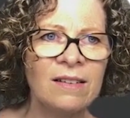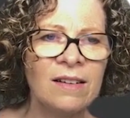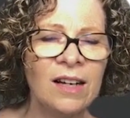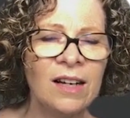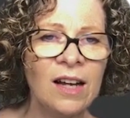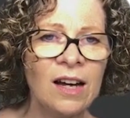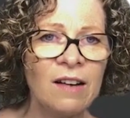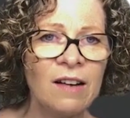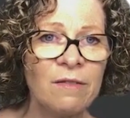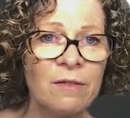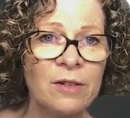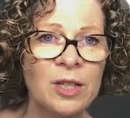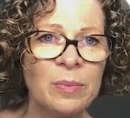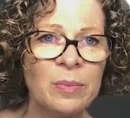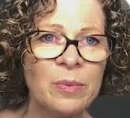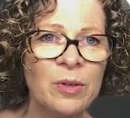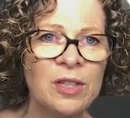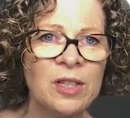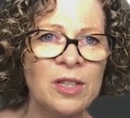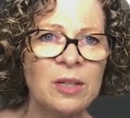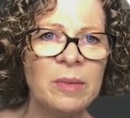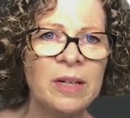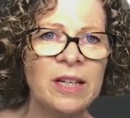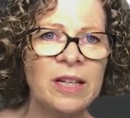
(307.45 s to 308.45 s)
life
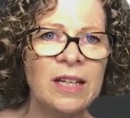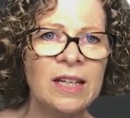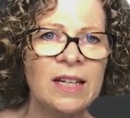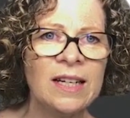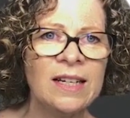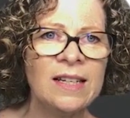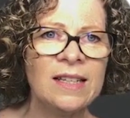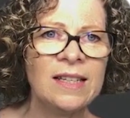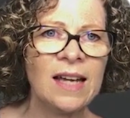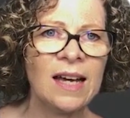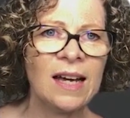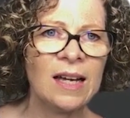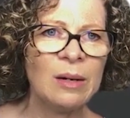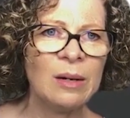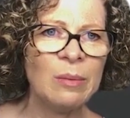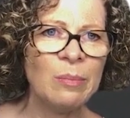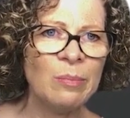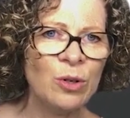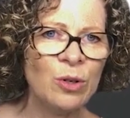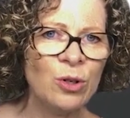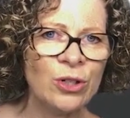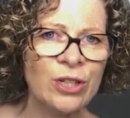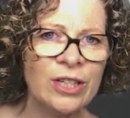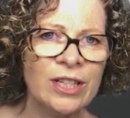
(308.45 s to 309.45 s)
responsibilities add
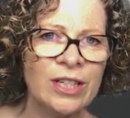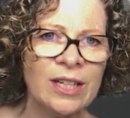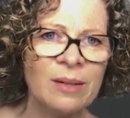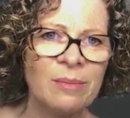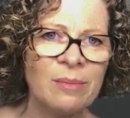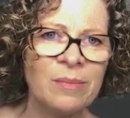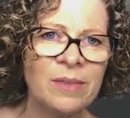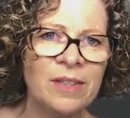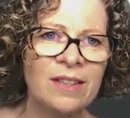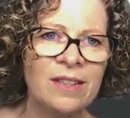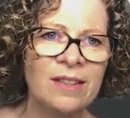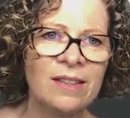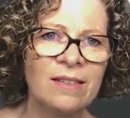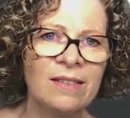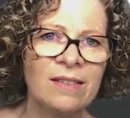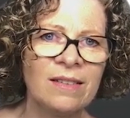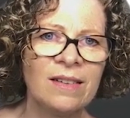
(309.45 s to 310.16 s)
more depth.